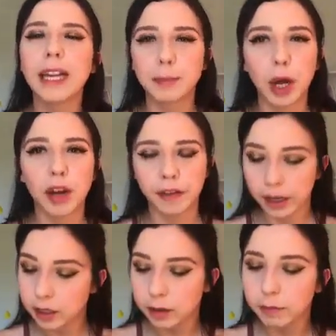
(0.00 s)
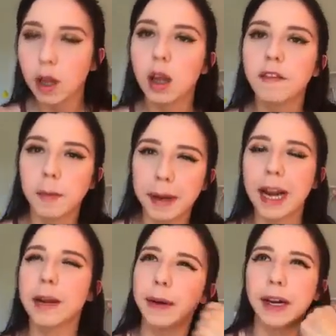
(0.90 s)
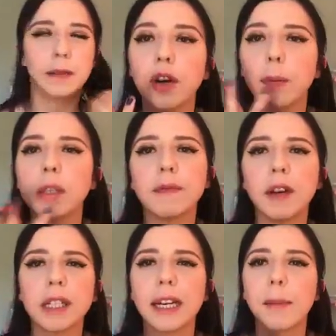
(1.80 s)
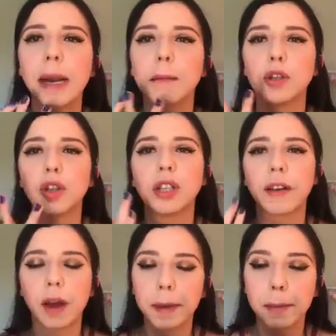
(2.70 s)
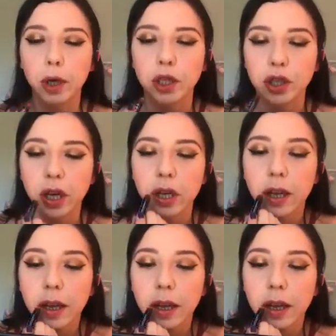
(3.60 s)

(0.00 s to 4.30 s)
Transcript: It's perfect for me anyway. I've already put some Vaseline on my lips just to give it a bit of moisture.